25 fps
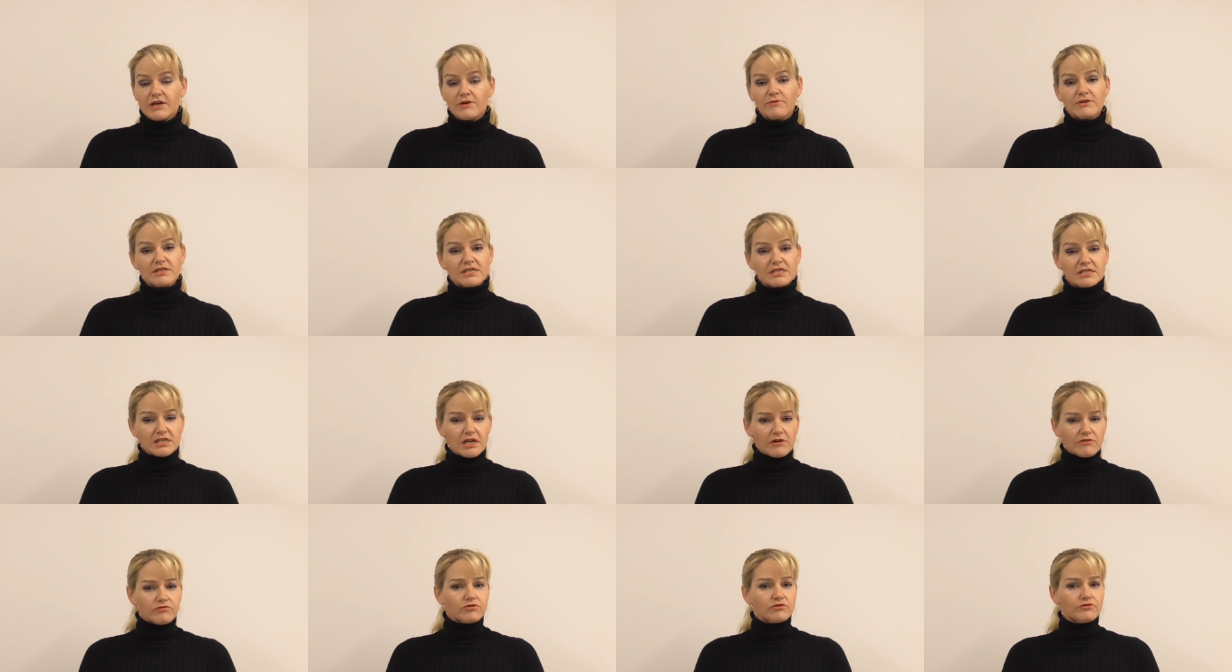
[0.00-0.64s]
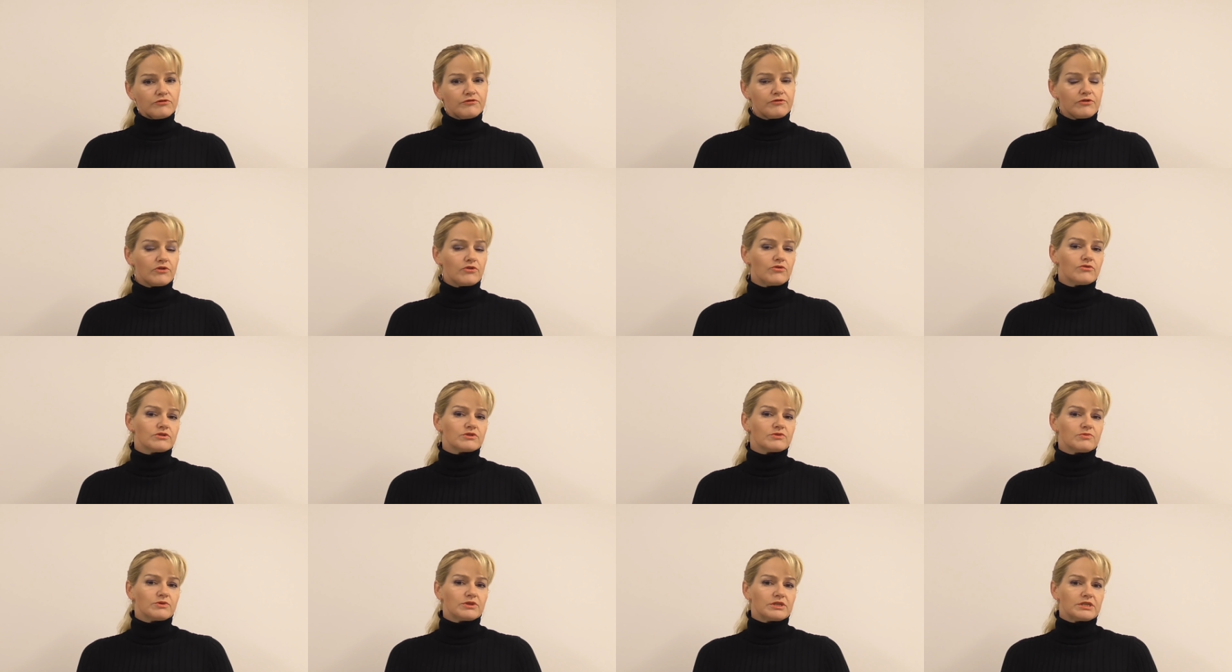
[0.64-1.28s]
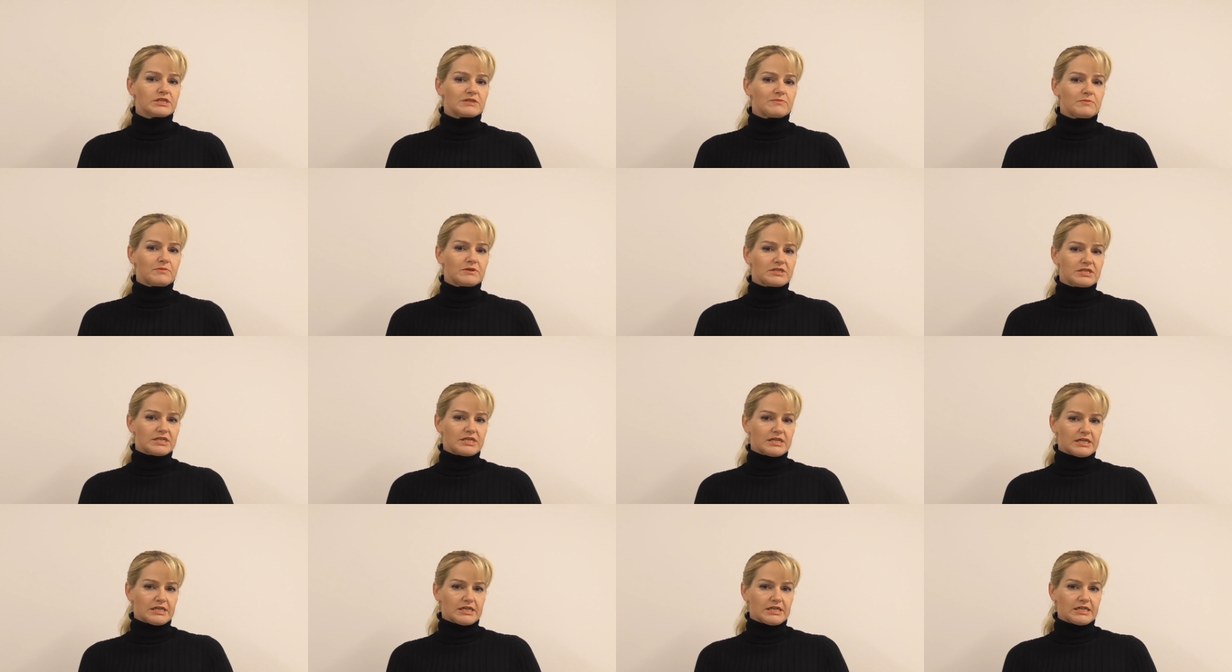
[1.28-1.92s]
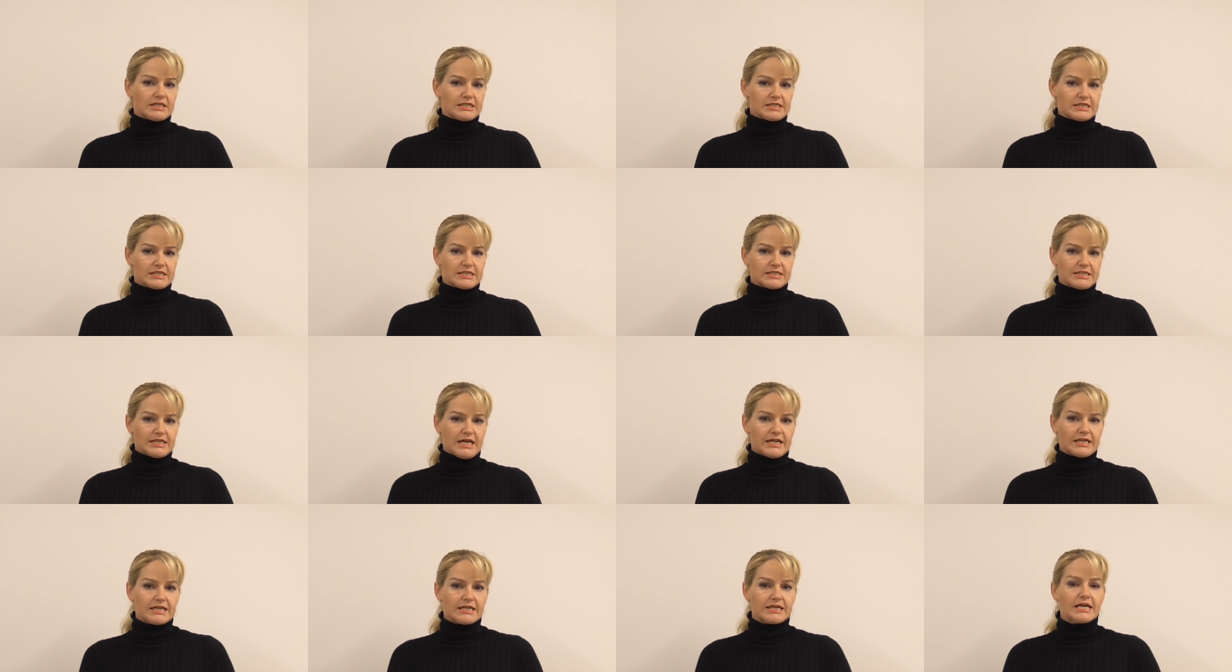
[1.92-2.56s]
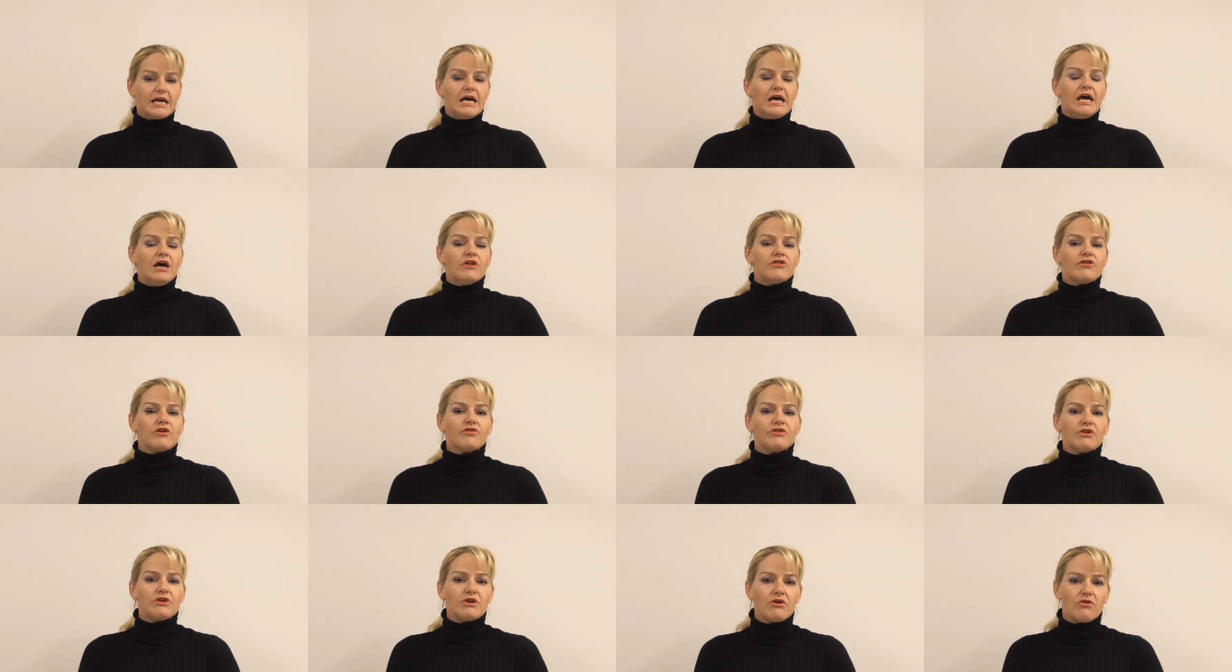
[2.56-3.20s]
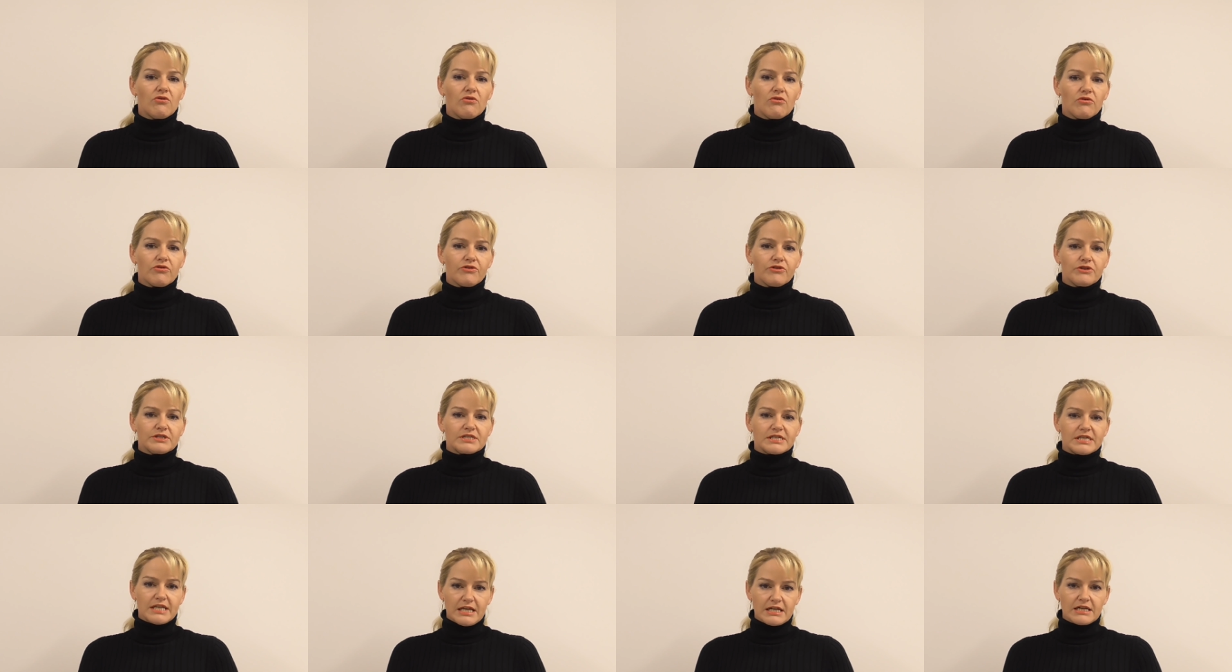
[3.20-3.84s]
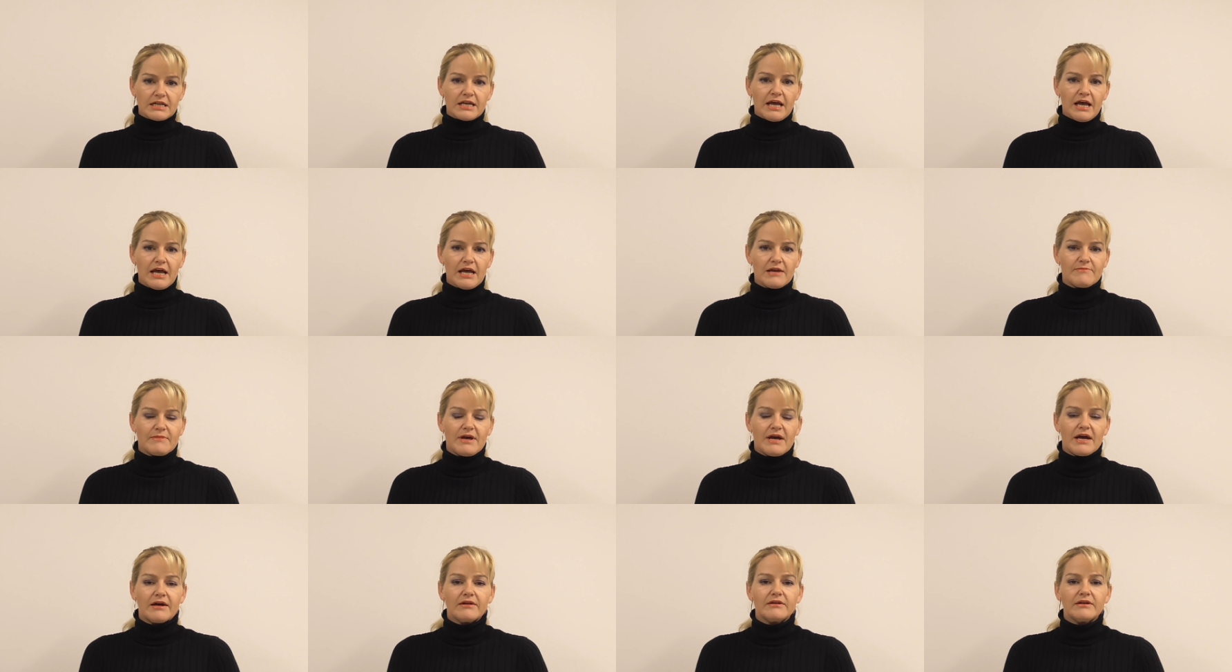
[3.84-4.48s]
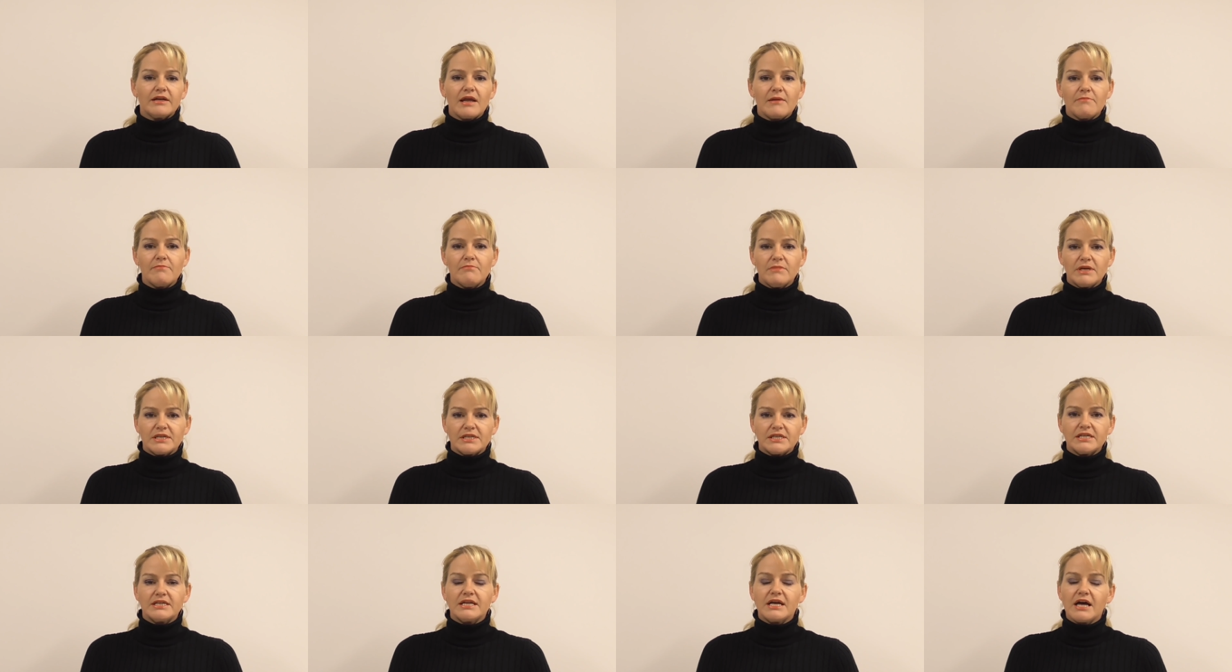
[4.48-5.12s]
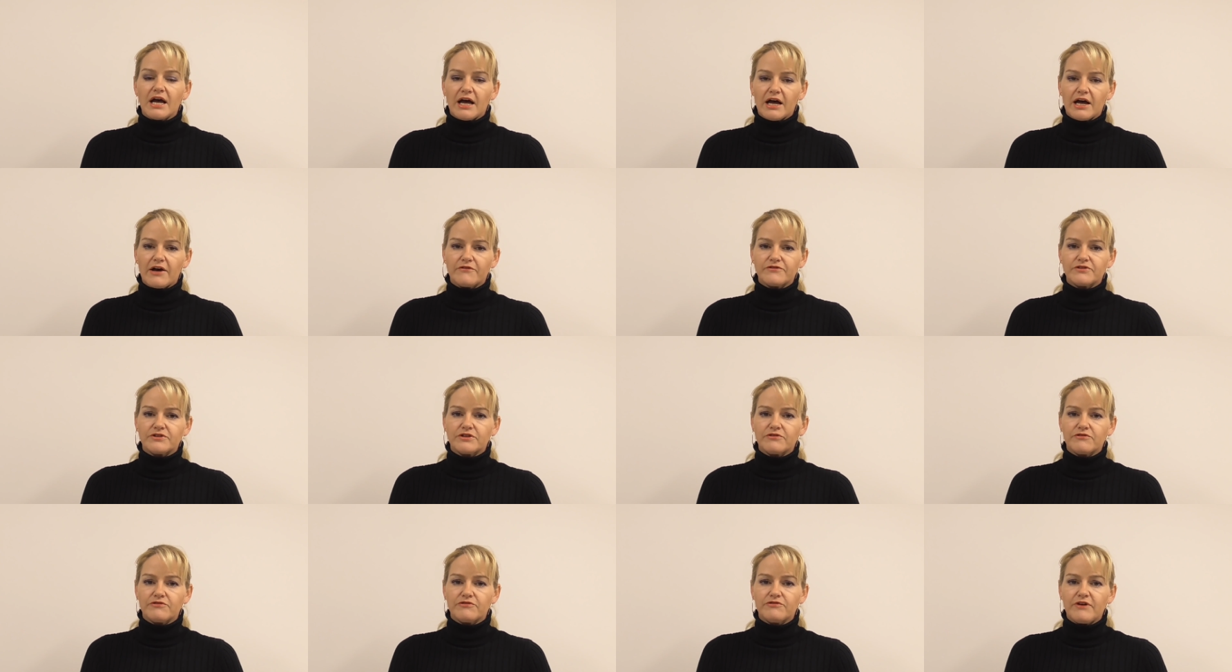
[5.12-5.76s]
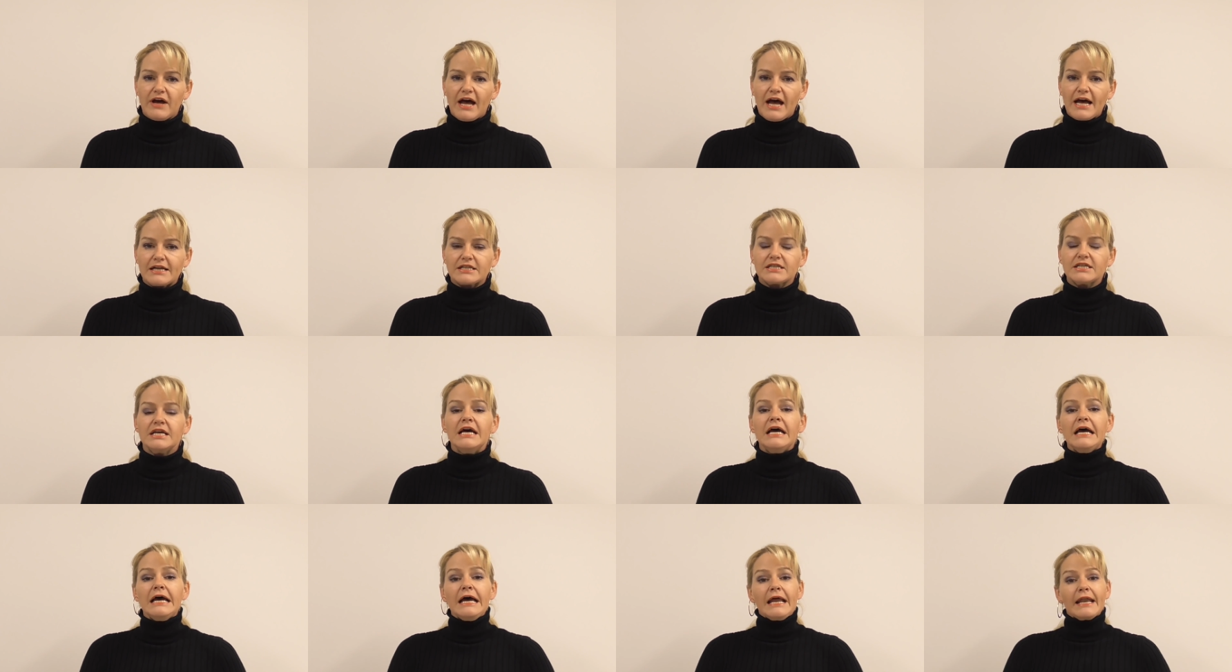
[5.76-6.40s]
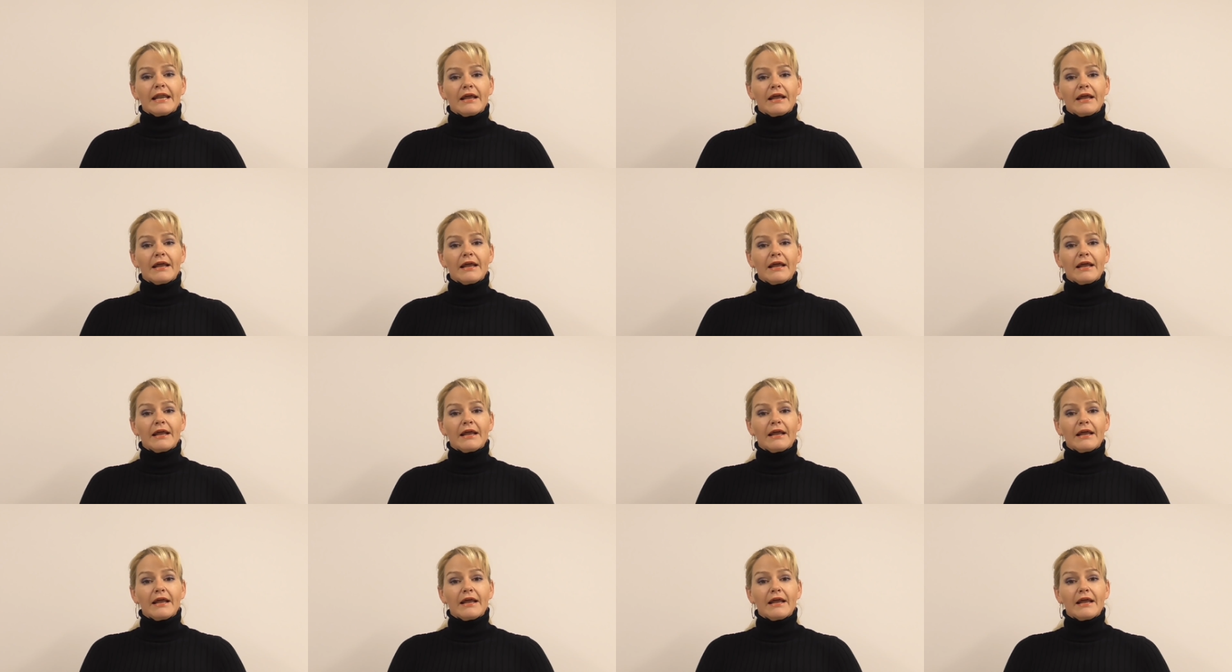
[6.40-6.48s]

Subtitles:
There were several flaws with this particular study that the authors then came out and admitted after the fact.